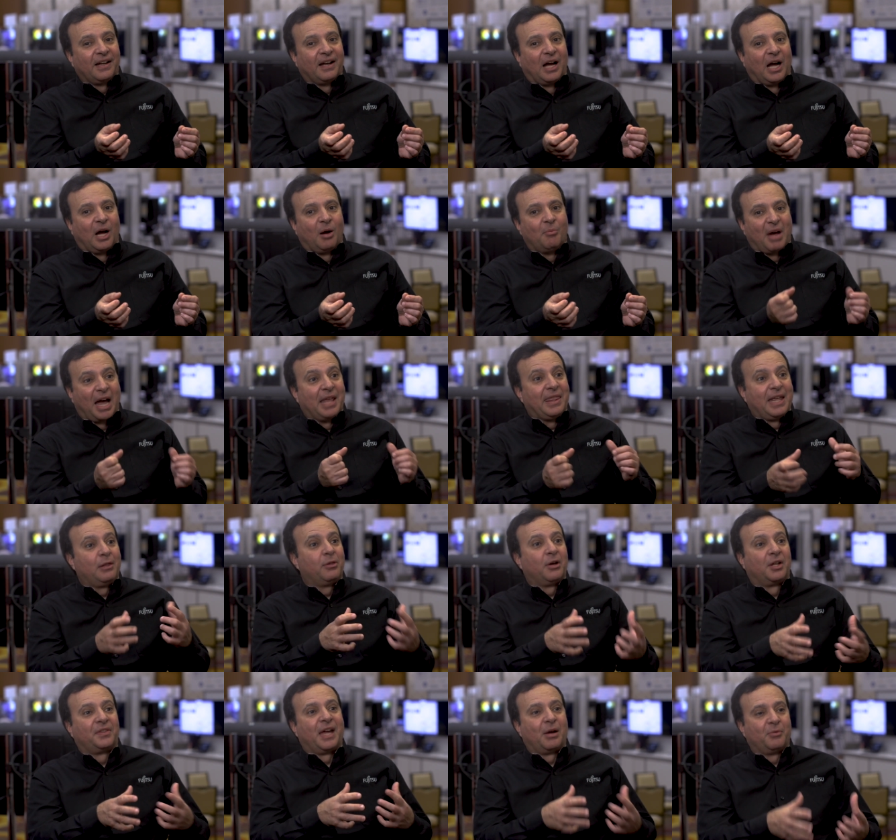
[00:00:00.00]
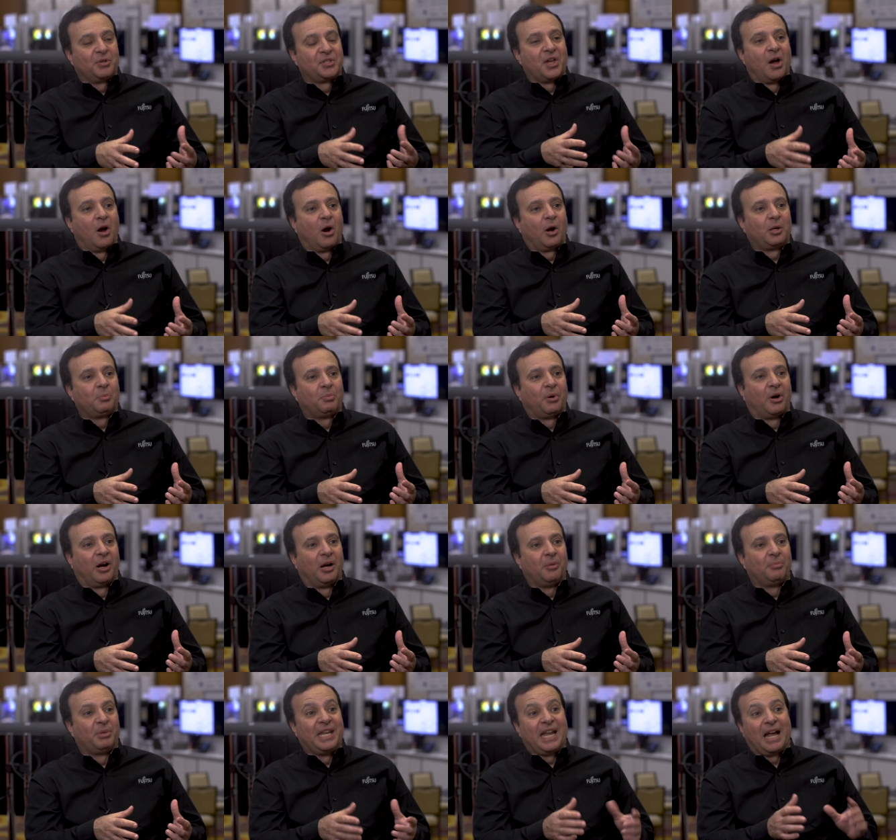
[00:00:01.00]
They thought that was the hard
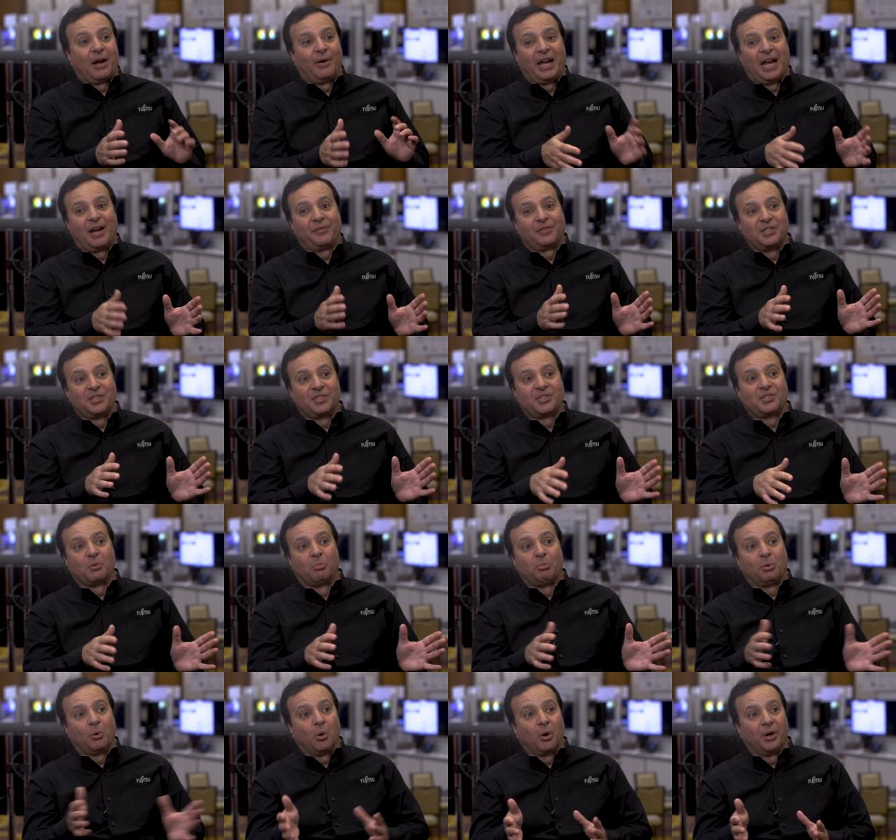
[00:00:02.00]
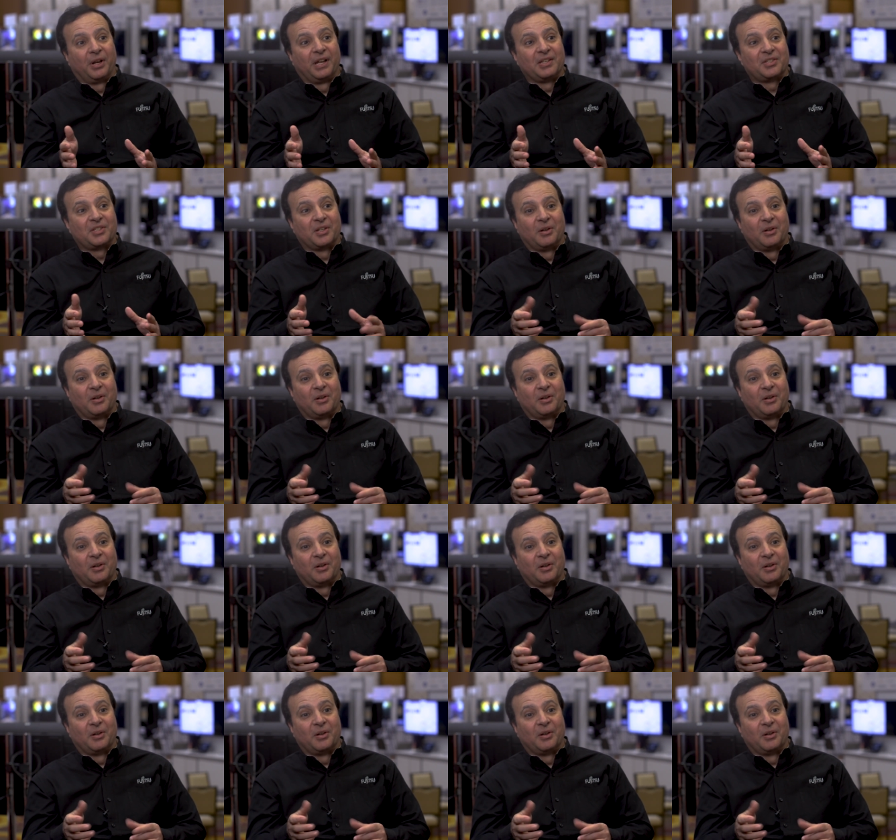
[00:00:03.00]
part, but now I have to support it.